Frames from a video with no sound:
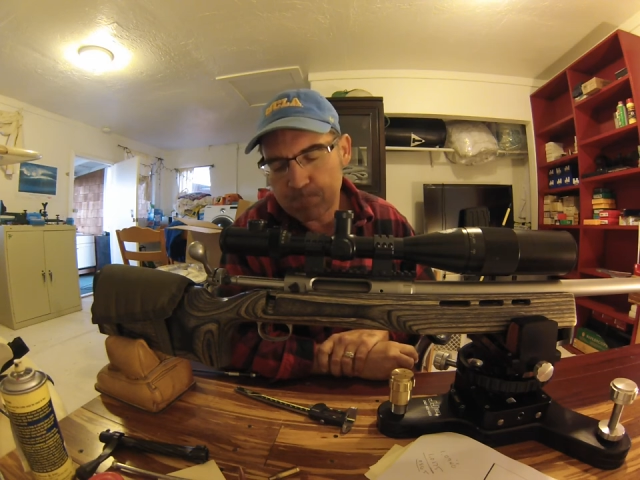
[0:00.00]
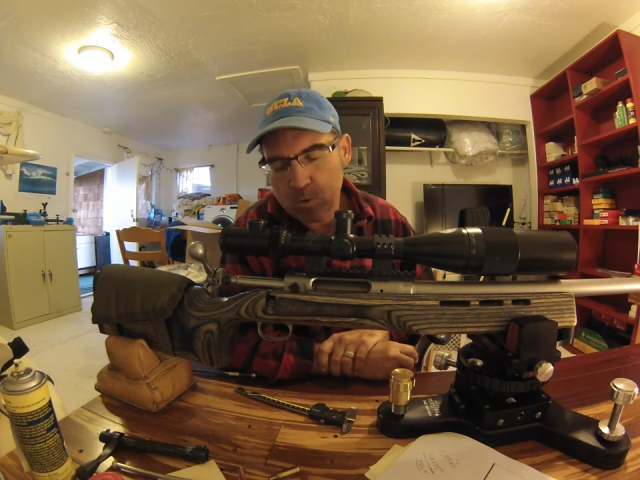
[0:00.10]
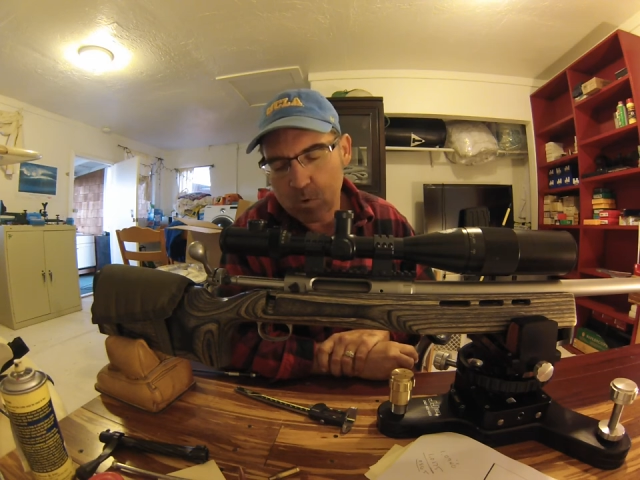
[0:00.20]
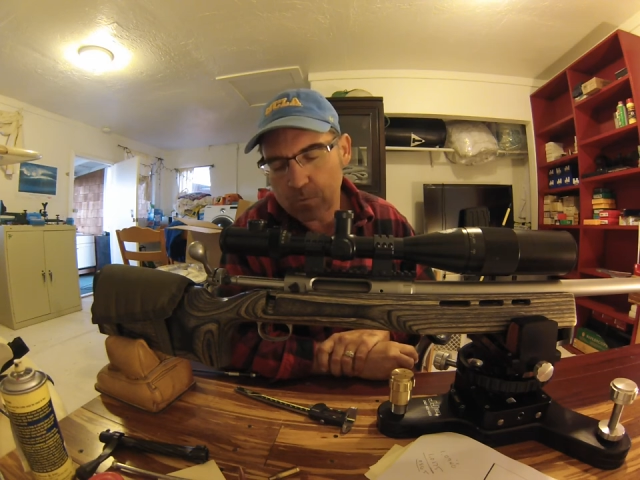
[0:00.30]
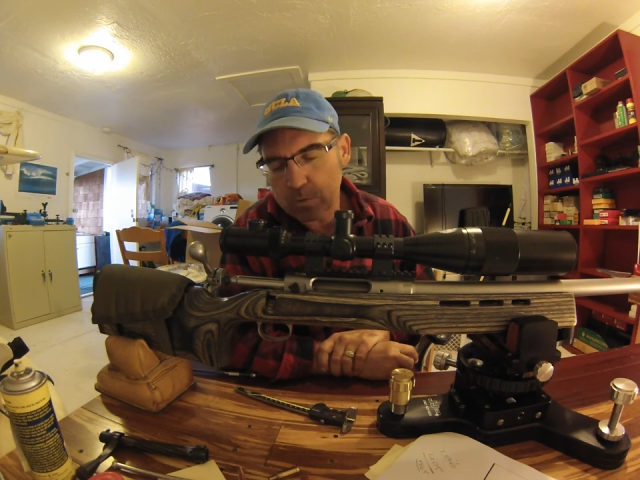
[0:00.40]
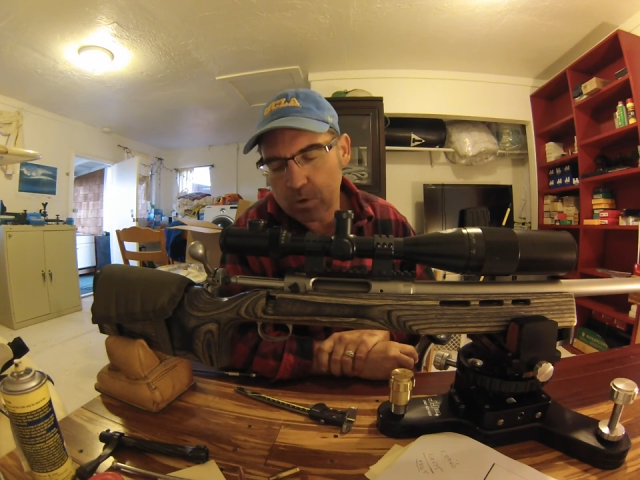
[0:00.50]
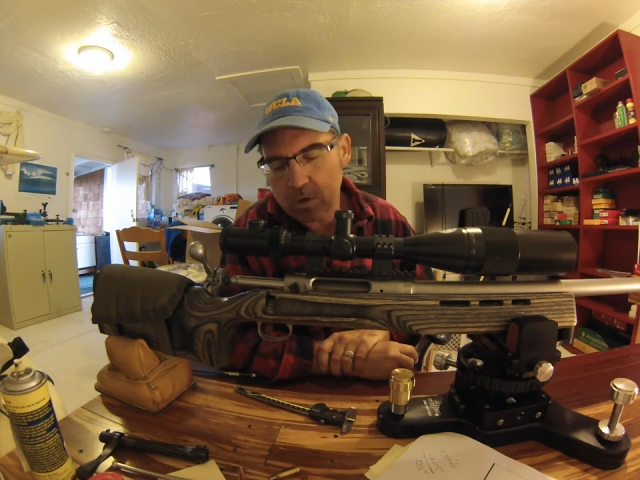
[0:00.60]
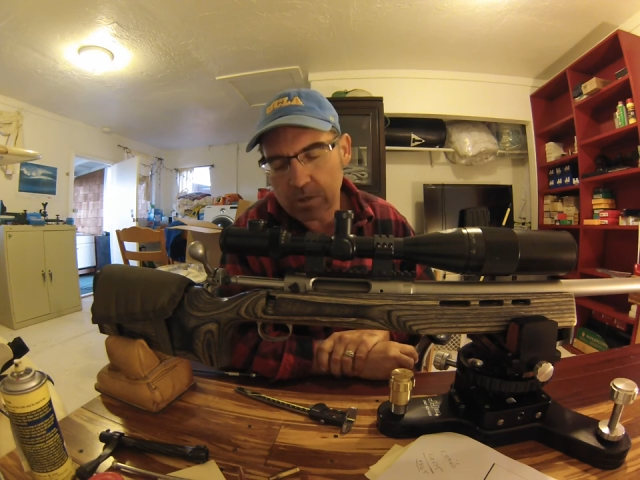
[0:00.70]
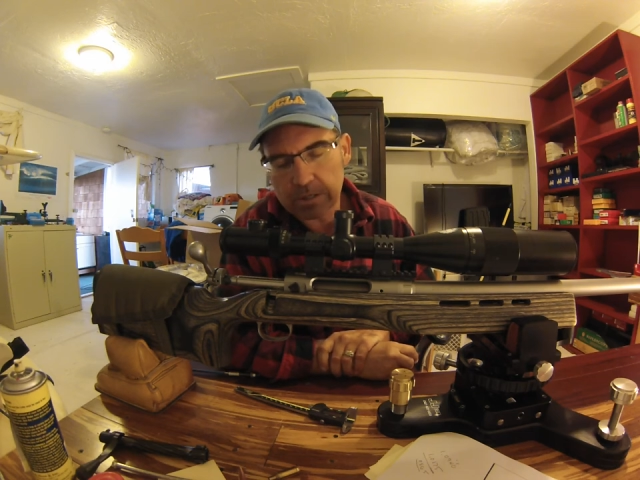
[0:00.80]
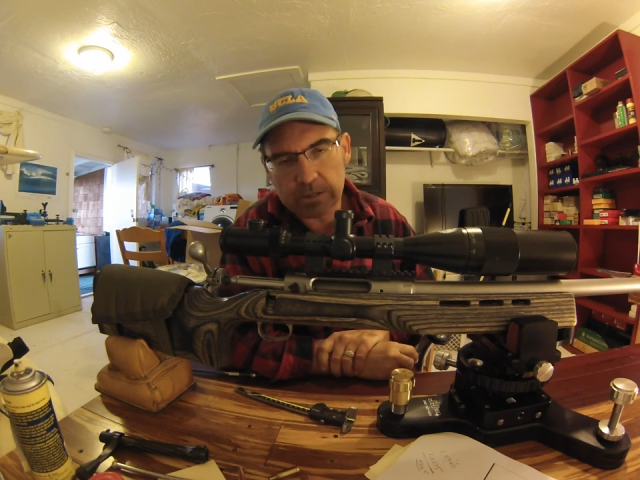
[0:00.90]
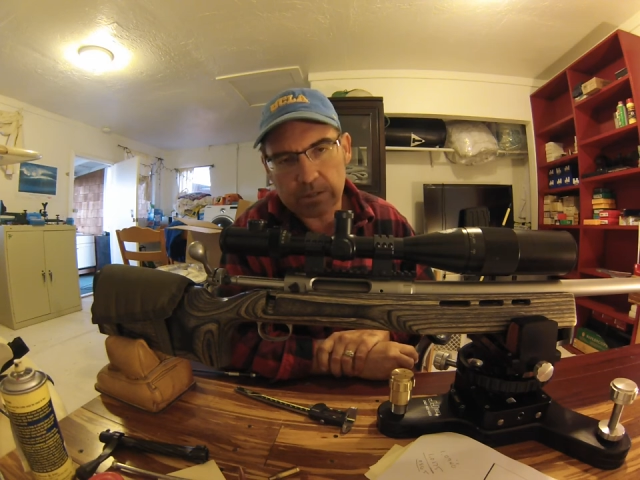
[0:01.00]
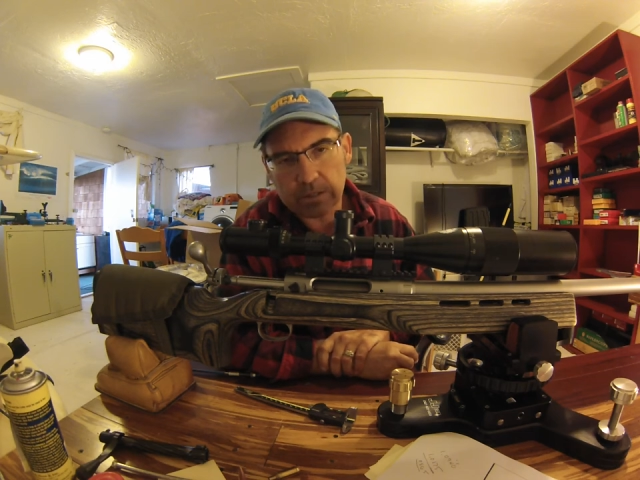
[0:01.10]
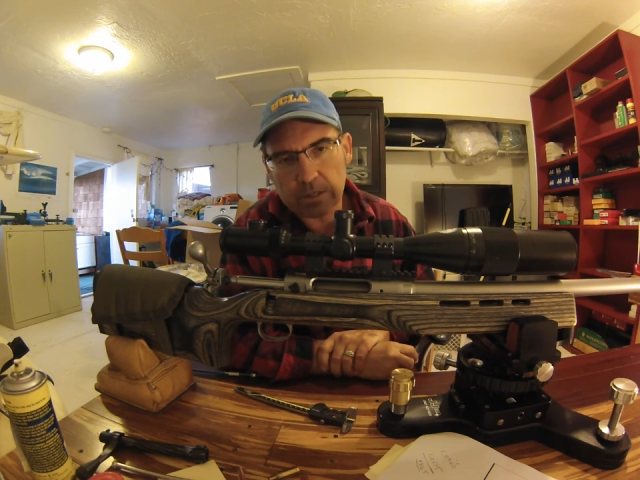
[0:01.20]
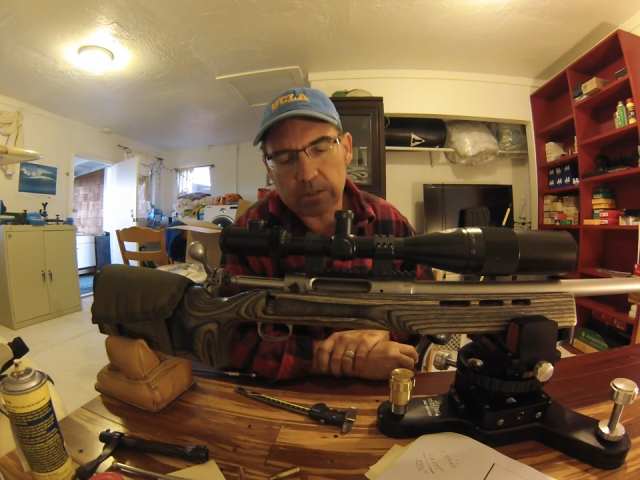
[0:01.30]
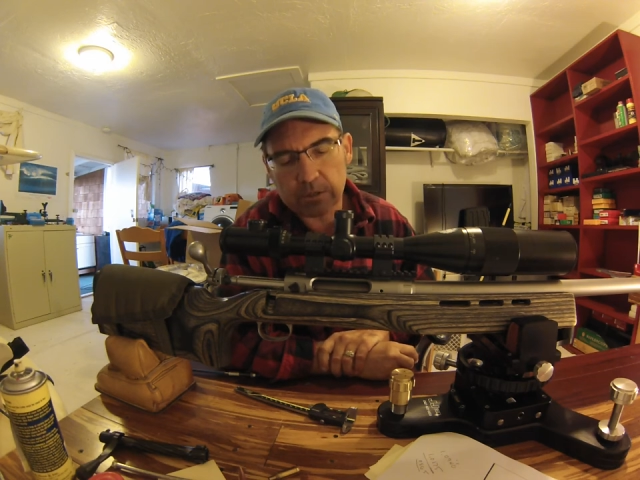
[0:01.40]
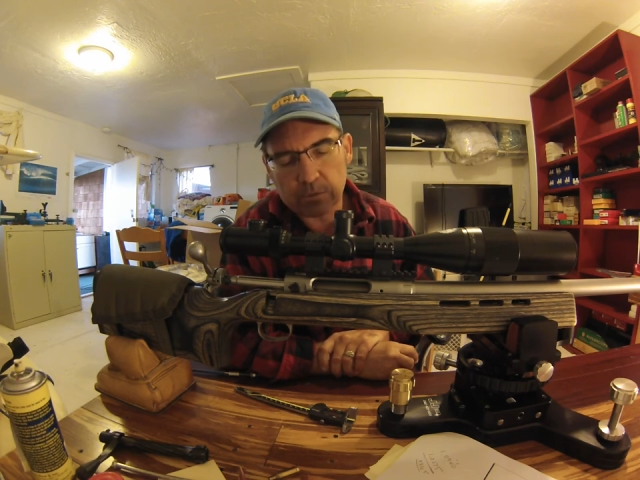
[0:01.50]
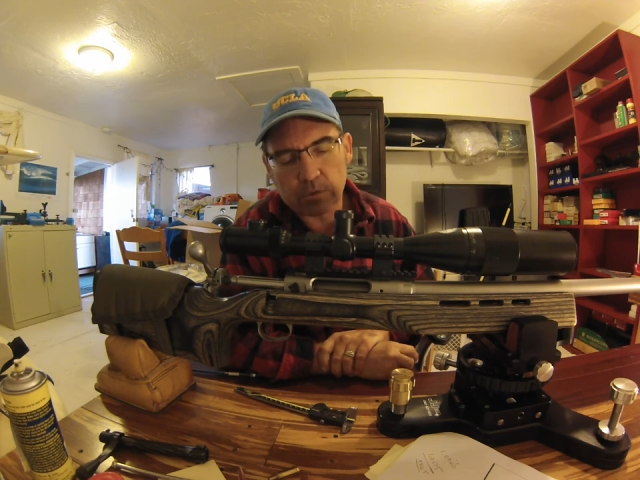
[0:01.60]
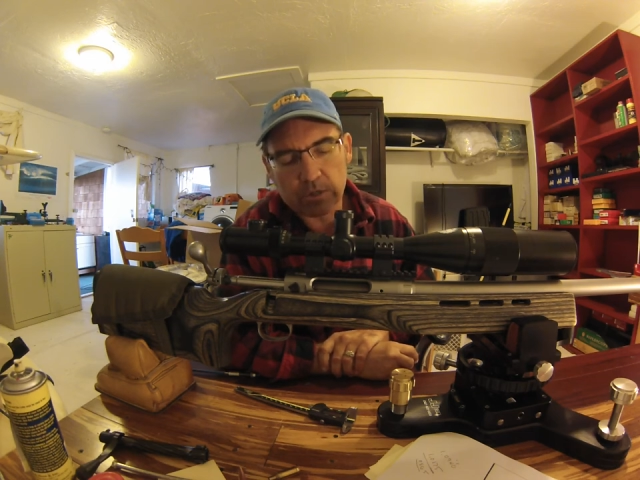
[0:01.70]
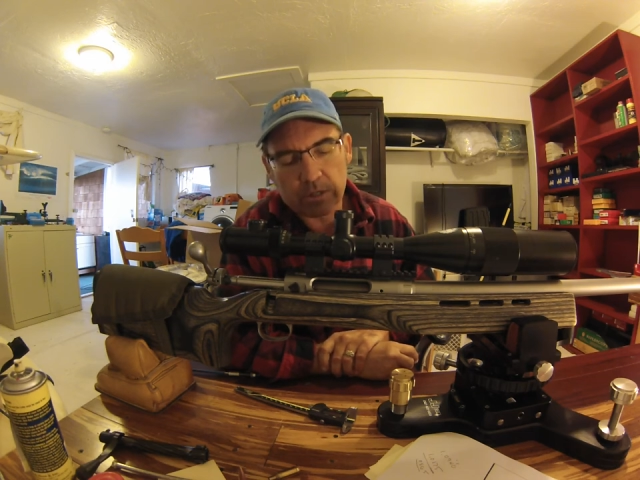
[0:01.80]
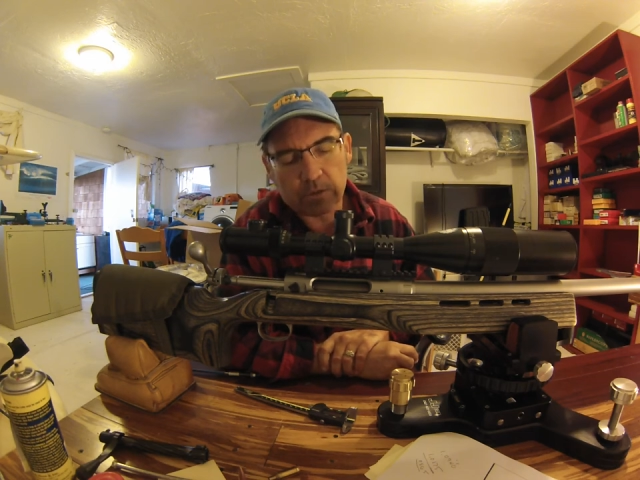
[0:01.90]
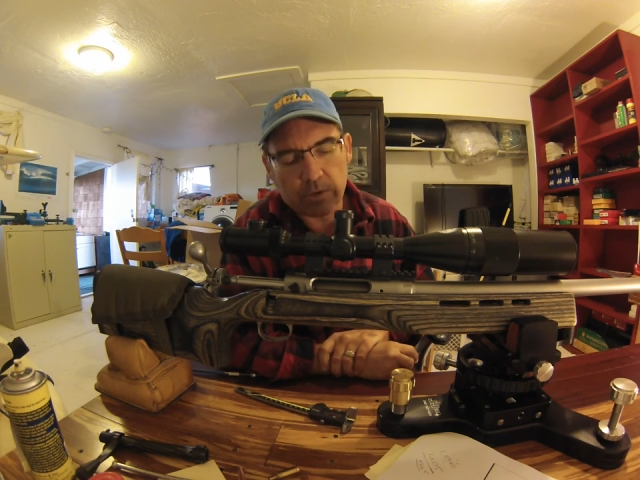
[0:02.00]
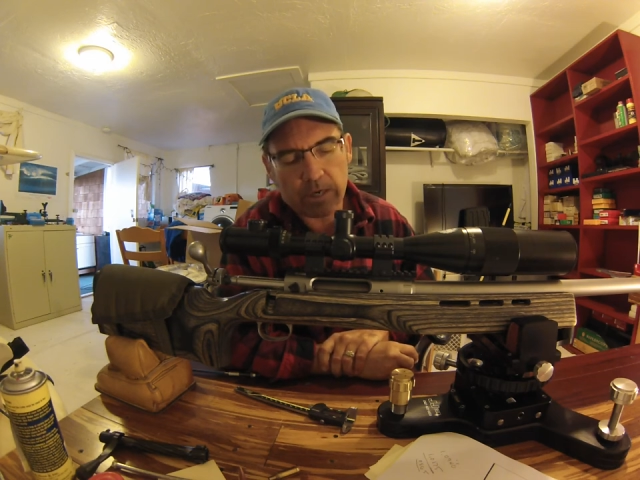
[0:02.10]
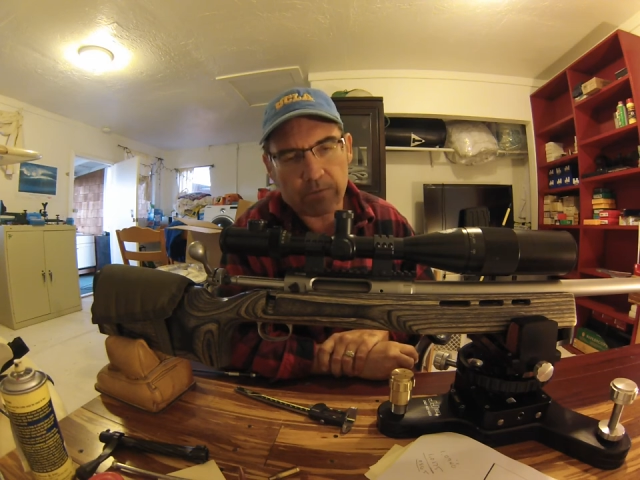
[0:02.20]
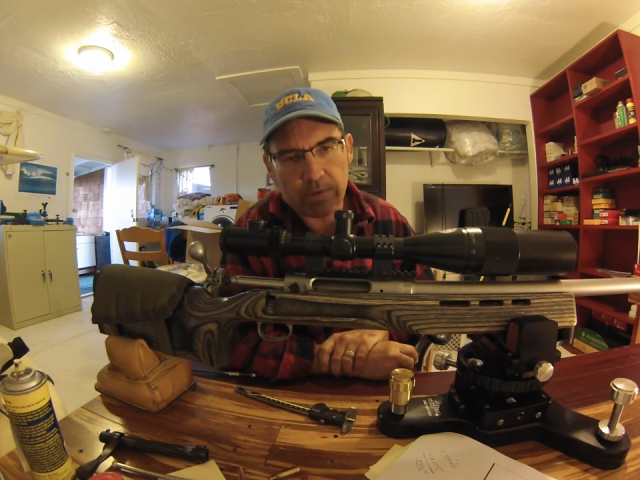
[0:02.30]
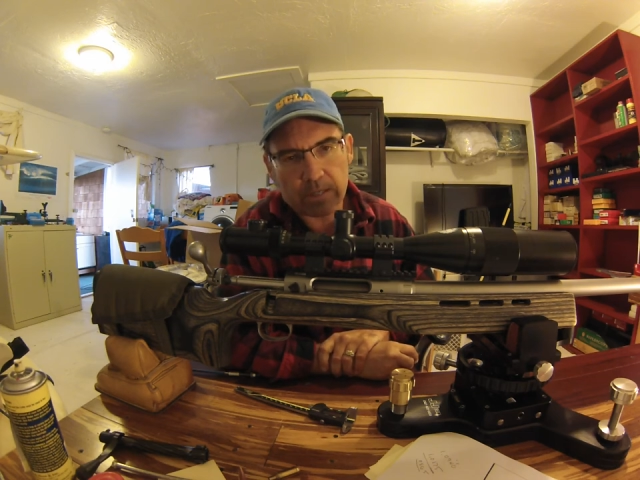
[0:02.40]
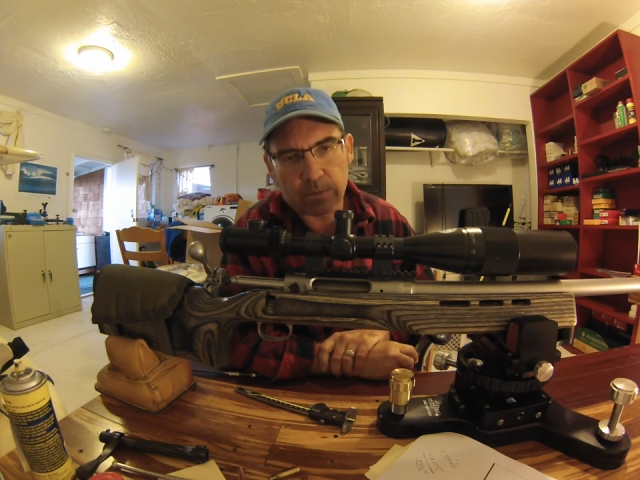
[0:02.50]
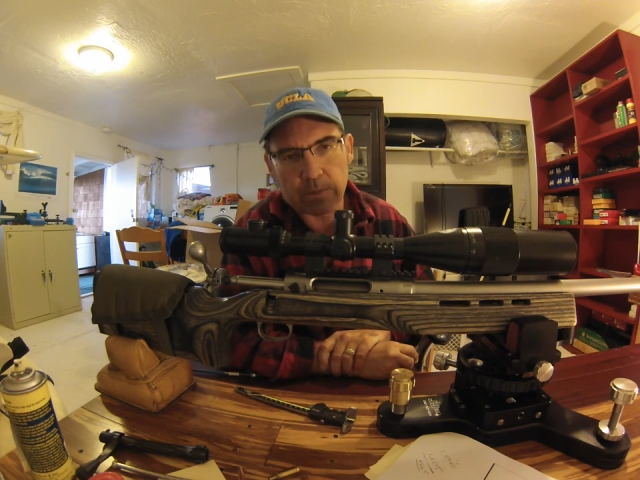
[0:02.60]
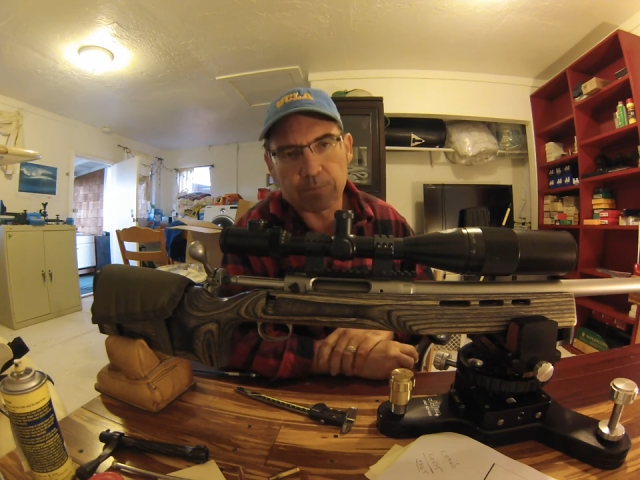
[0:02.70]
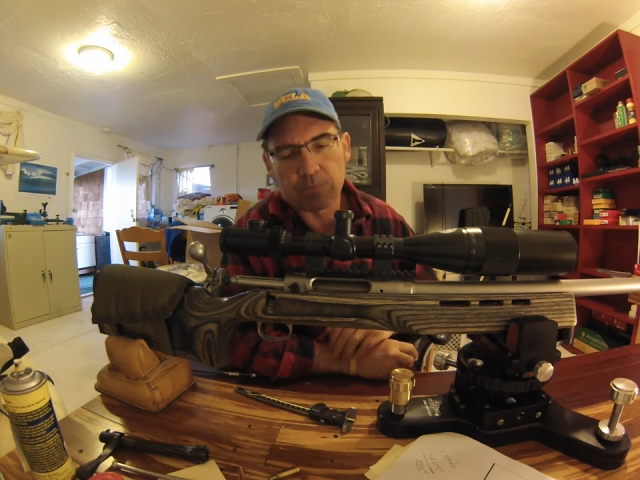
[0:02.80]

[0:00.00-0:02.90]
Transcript: overall, it's a really great investment.